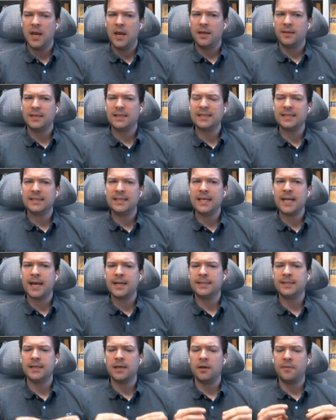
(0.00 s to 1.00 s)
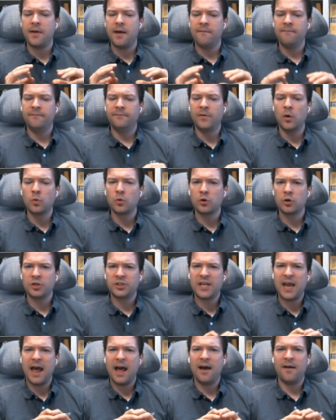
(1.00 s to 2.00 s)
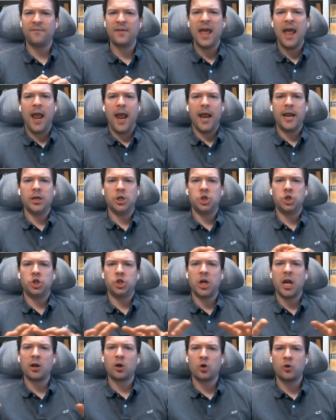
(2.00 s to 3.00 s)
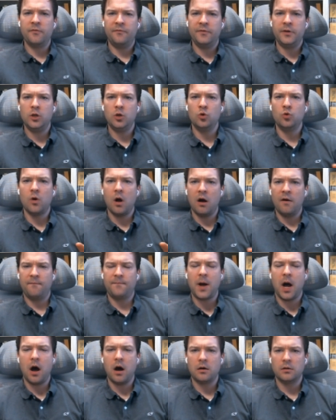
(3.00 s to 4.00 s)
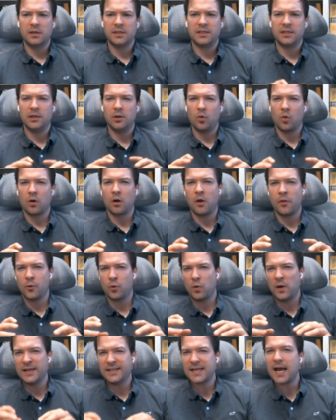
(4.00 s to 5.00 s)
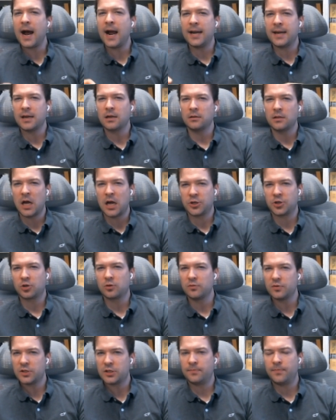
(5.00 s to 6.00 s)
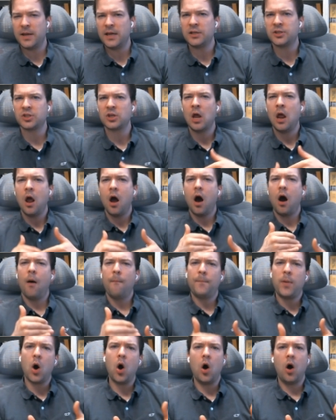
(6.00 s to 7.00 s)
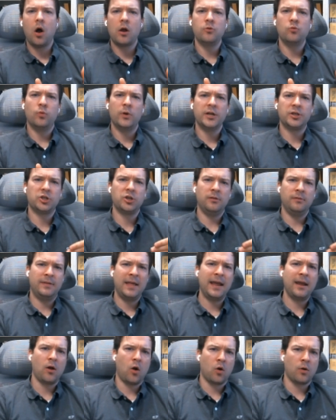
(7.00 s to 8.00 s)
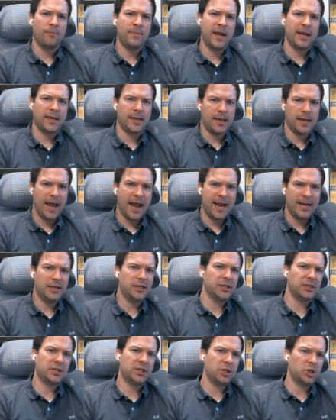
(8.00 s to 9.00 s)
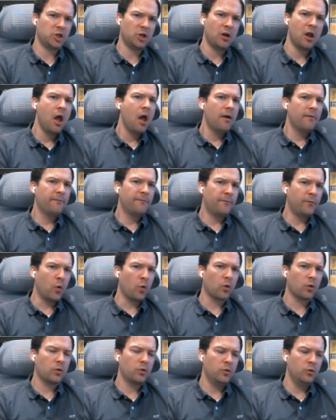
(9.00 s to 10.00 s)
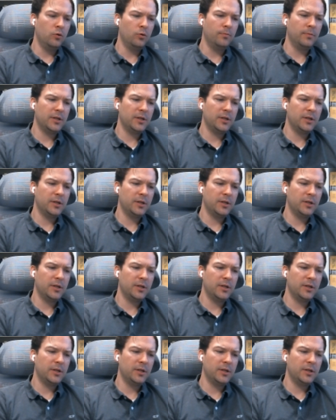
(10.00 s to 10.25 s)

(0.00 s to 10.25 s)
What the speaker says: This is the idea that voters have a shared view of policy or otherwise ideological space upon which they are making a decision for whom